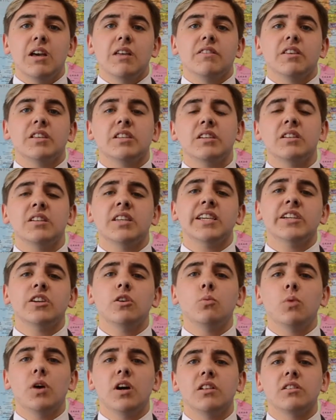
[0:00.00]
This can take a
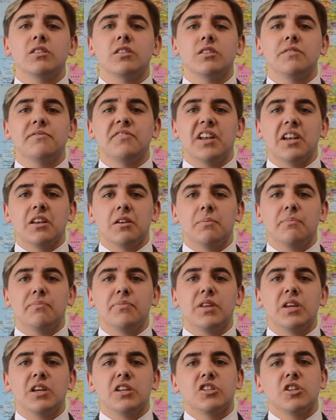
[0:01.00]
while to develop,
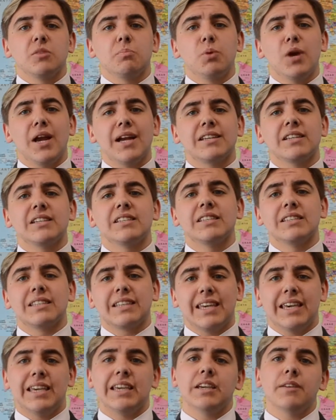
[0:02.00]
so practice is
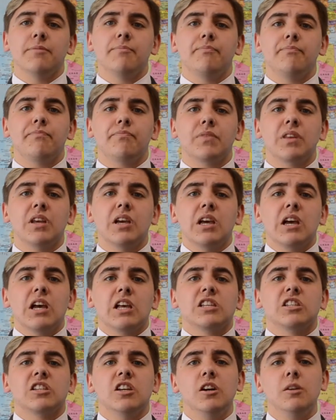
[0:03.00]
key.
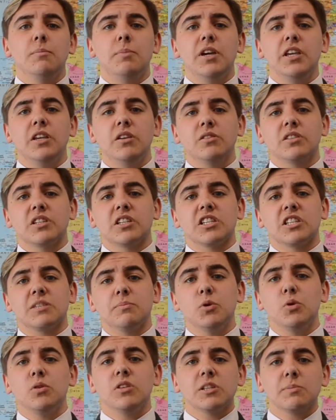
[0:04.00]
Start by using
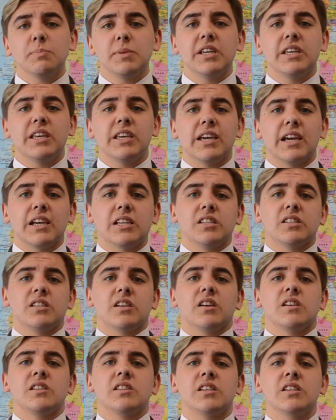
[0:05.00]
small speaking
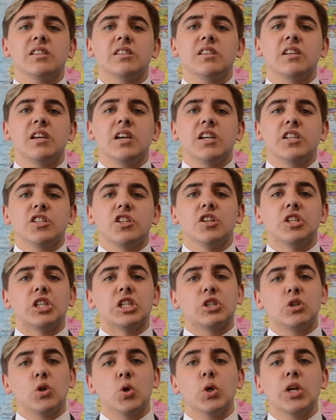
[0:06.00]
exercises, such as
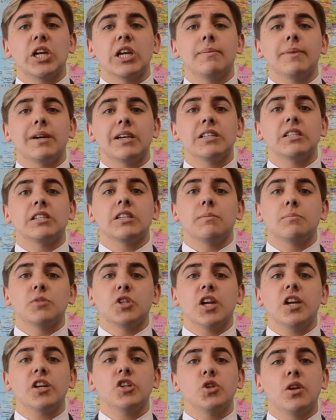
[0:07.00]
talking about a
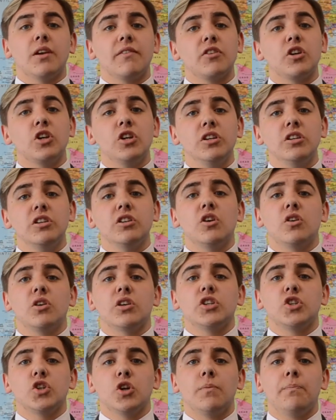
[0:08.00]
subject you have good
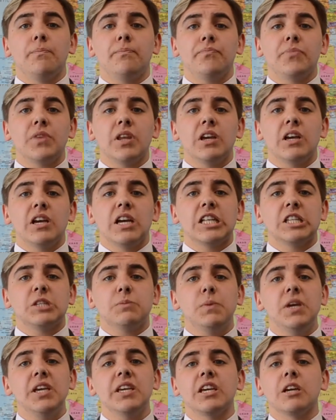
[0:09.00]
knowledge on and
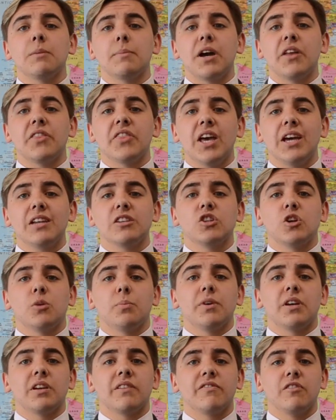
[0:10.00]
speaking about that
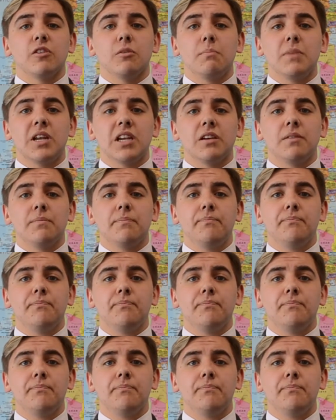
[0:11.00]
topic for a minute.